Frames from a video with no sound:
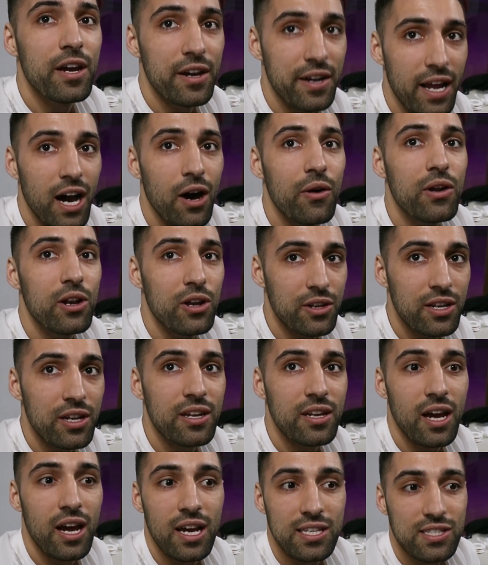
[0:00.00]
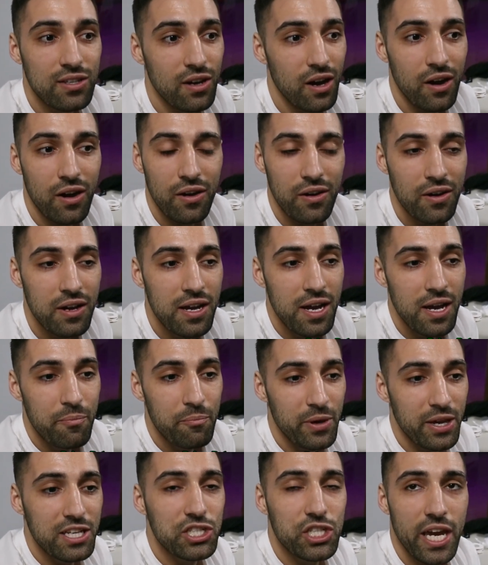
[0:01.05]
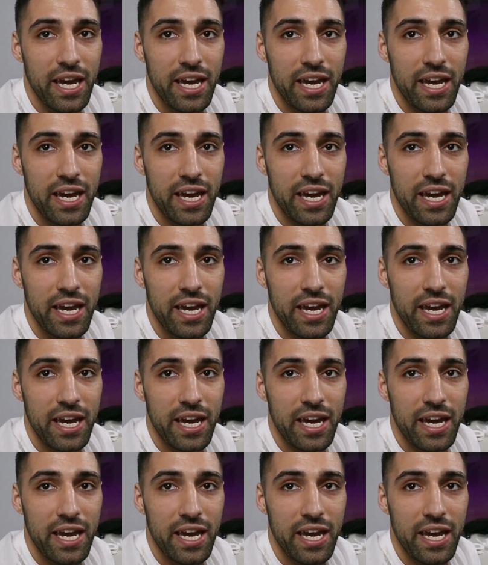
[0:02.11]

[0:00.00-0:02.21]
here now in London, yeah. So big